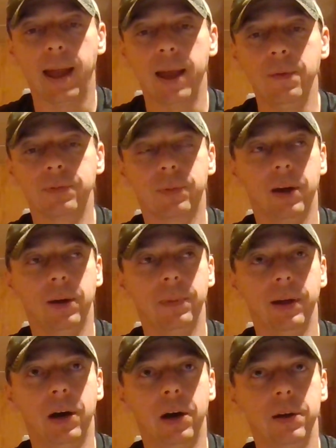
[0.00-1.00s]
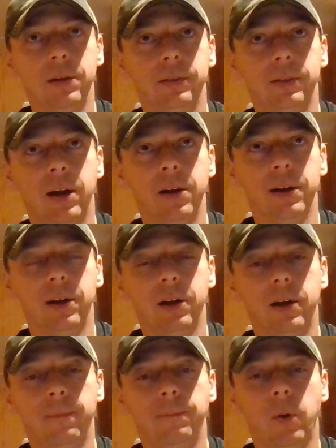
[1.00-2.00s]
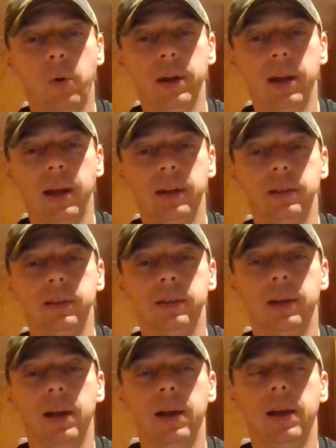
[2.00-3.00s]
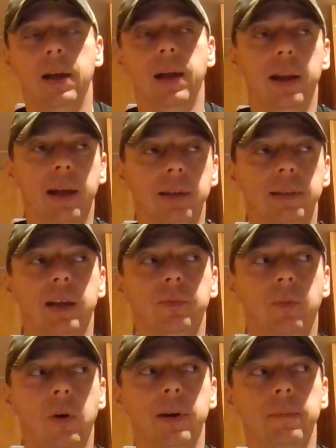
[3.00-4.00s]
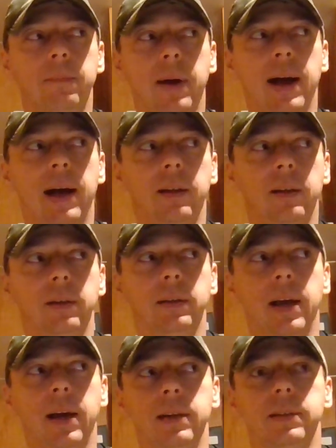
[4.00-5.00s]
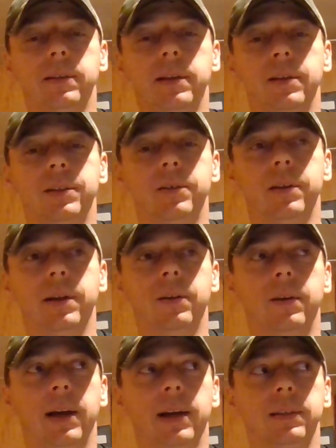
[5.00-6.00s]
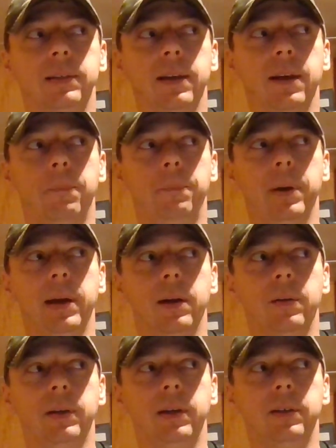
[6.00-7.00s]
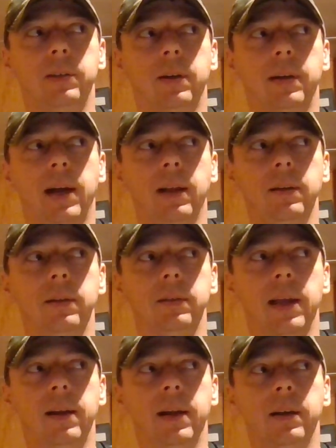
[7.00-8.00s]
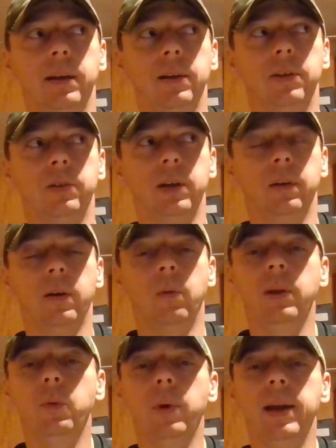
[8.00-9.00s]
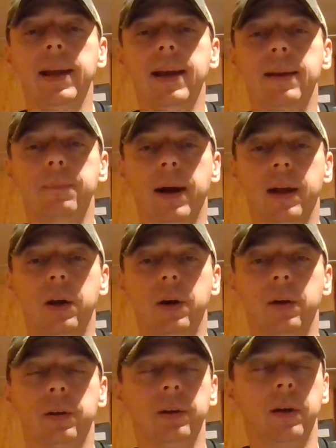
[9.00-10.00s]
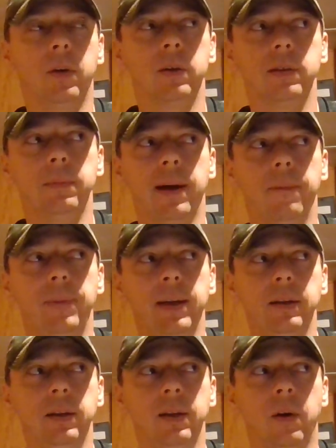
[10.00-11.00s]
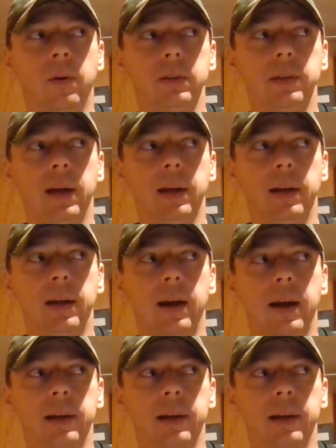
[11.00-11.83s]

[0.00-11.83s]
He was probably 130 or 140 inches. And as I was walking by, I looked down this deer trail. I could see a big old deer trail. And I looked down that deer trail. It only went in about 100 yards, and about 50 yards down in there,